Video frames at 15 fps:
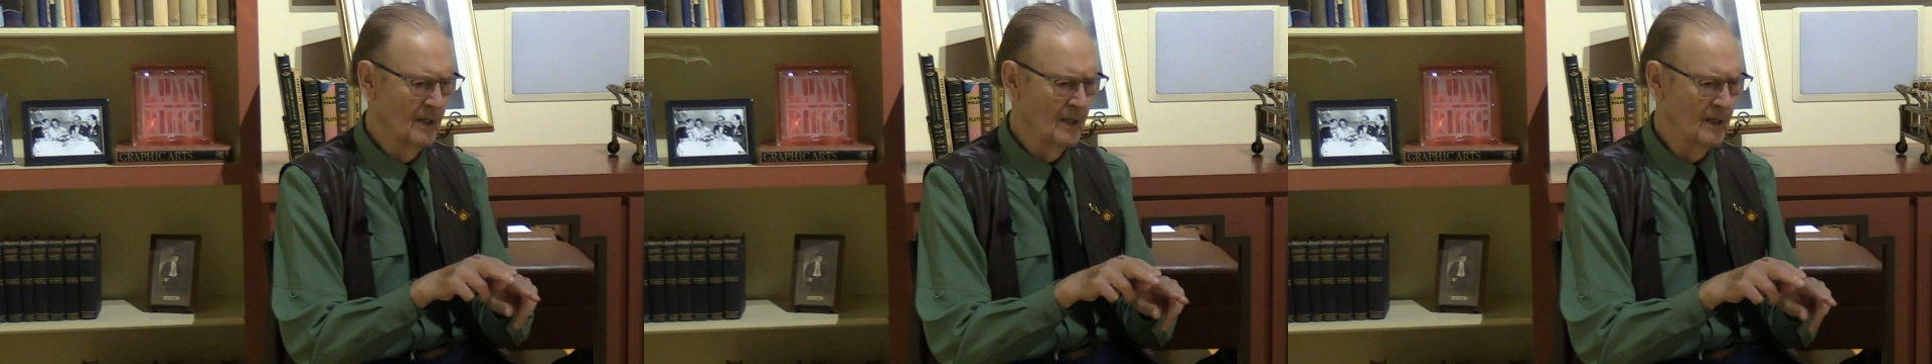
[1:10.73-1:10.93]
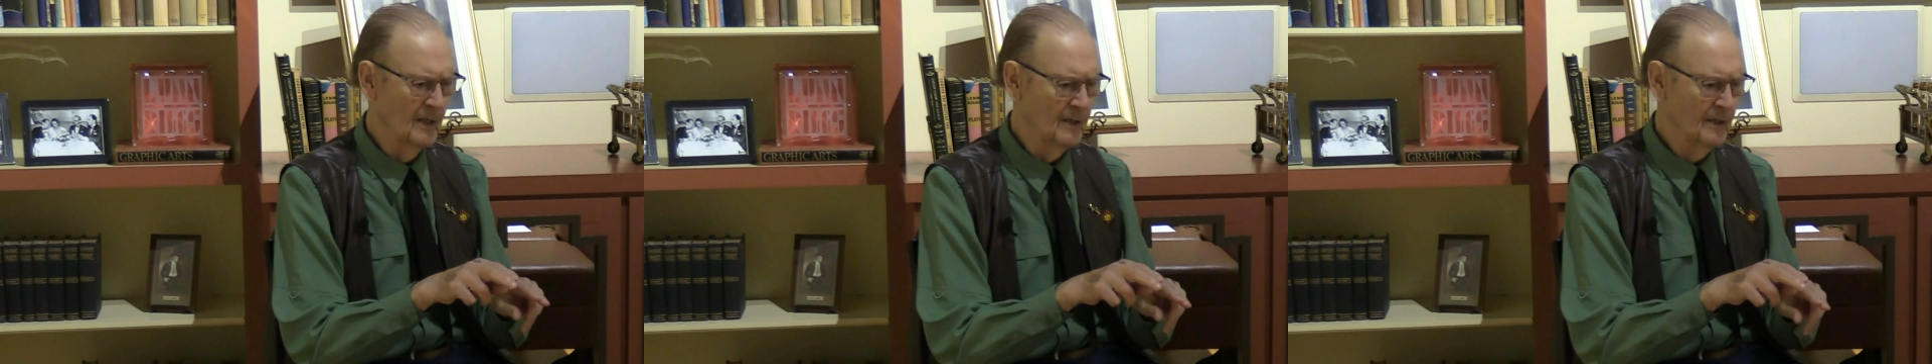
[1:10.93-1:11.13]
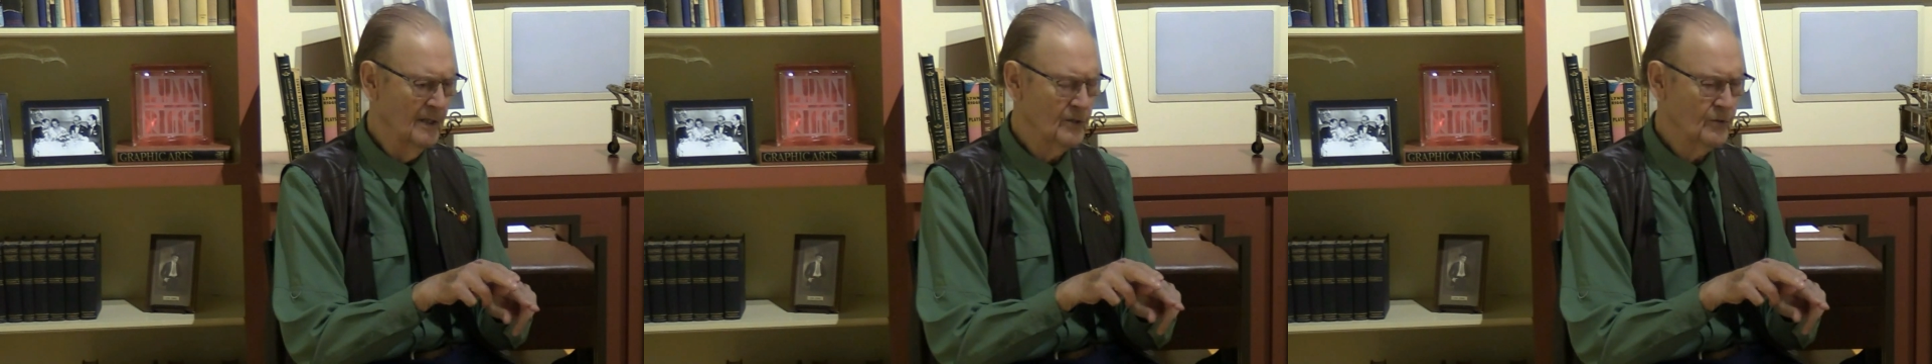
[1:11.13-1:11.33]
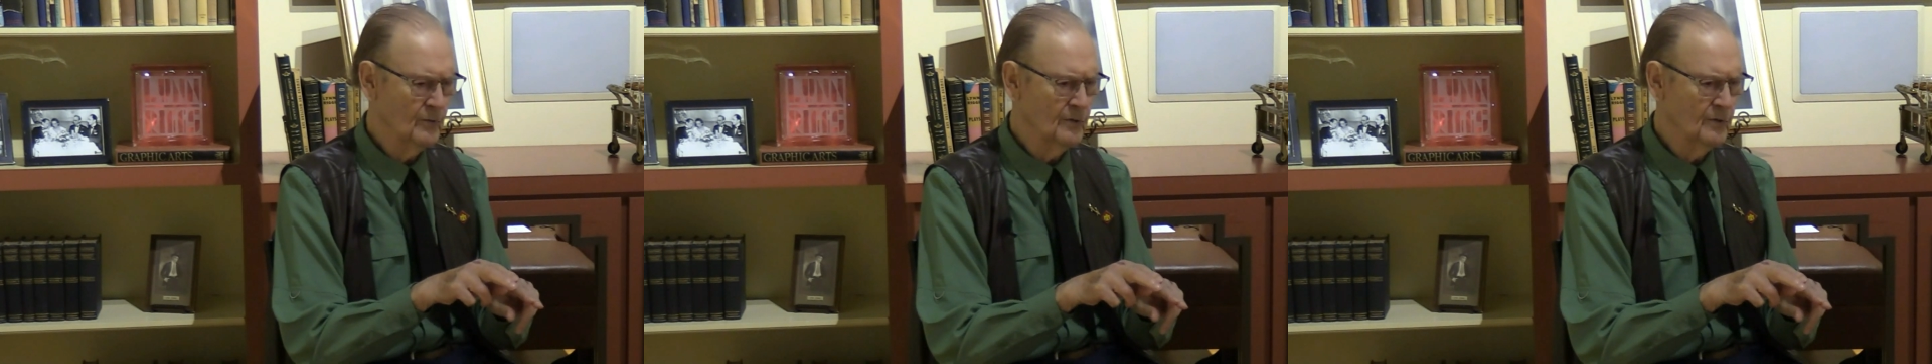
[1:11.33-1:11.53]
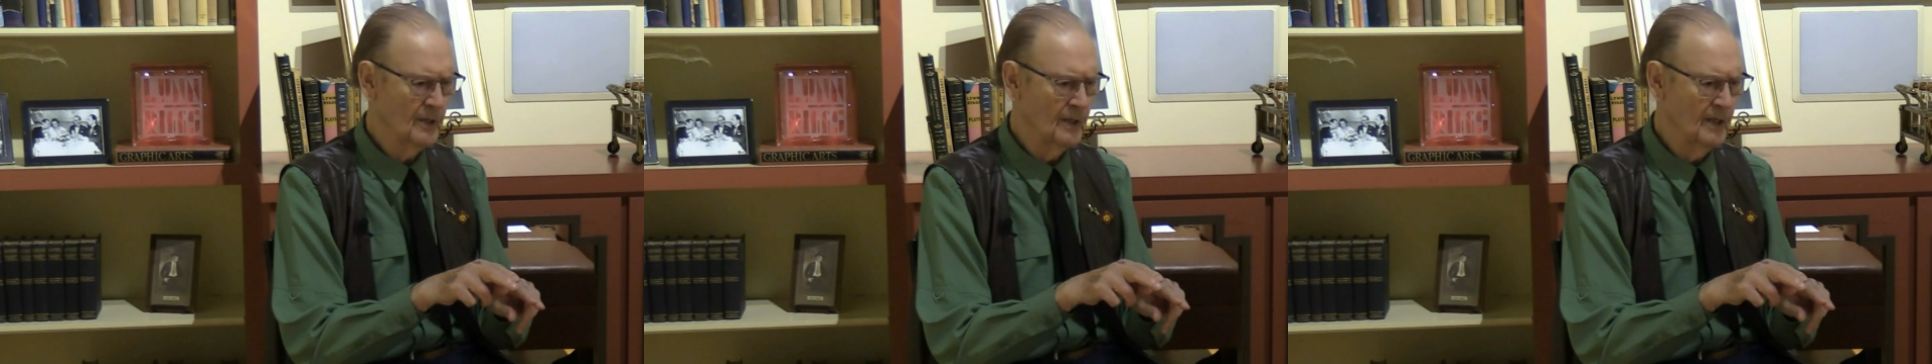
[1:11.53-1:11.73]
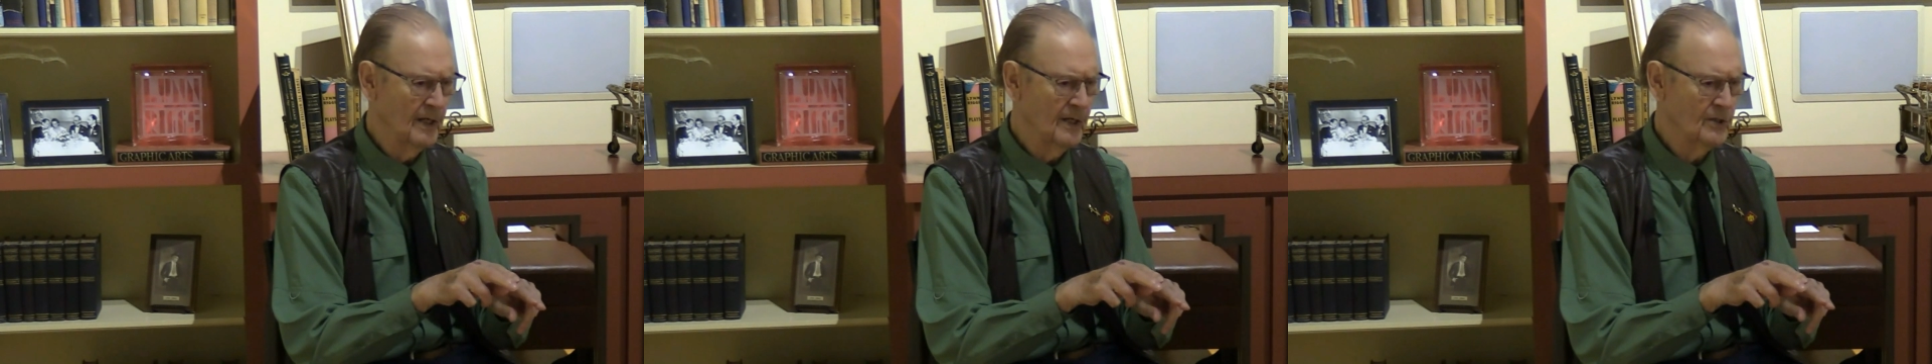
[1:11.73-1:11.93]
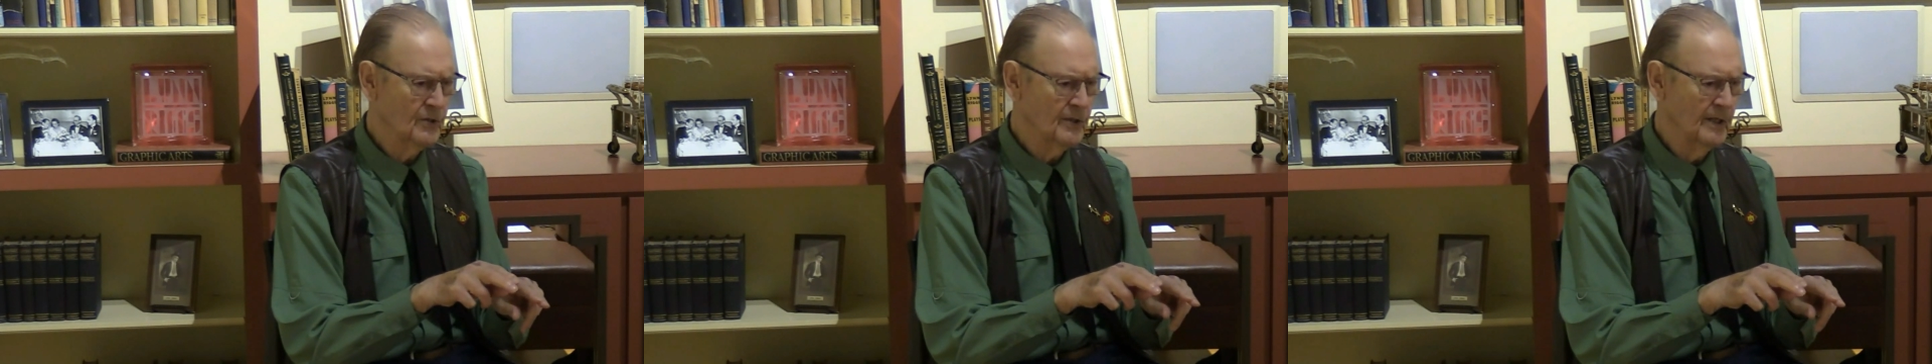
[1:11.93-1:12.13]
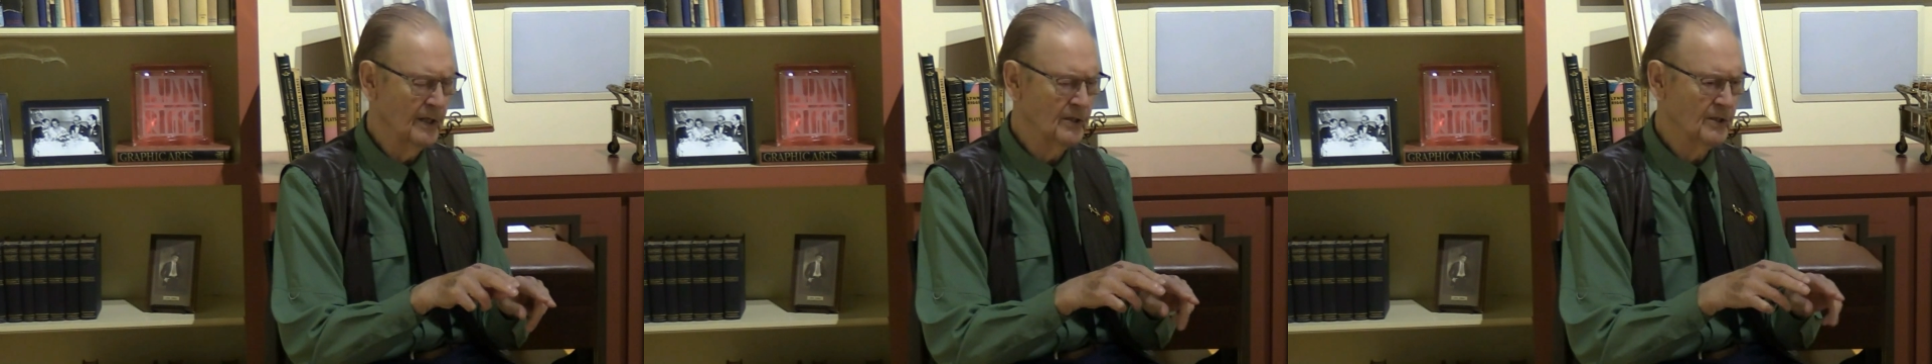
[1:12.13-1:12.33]
and this one's a
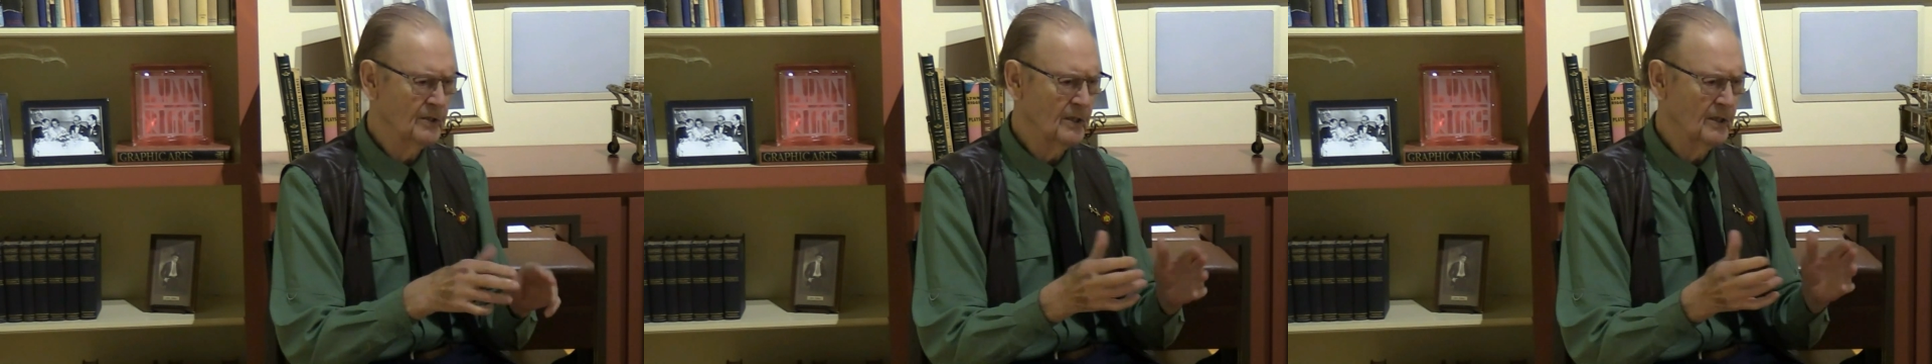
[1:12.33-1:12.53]
96.